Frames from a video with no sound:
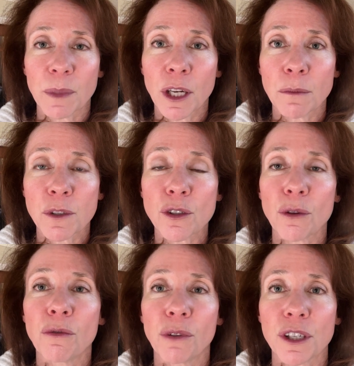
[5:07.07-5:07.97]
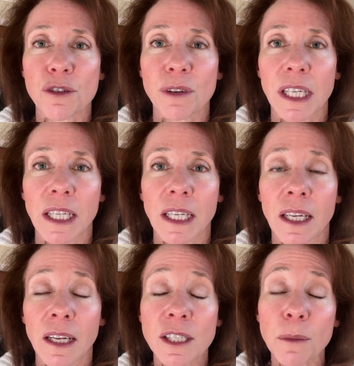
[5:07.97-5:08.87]
It becomes so frustrating.
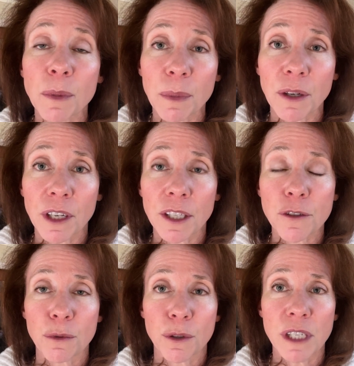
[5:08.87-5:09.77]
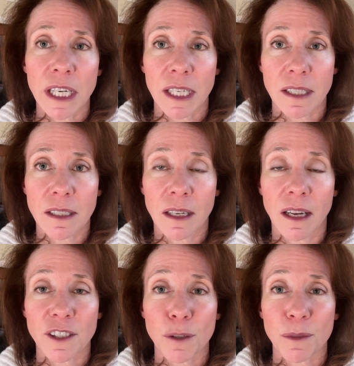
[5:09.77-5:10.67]
It ends up appearing as rudeness to
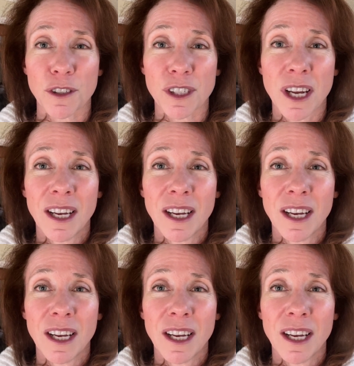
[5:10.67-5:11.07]
customers.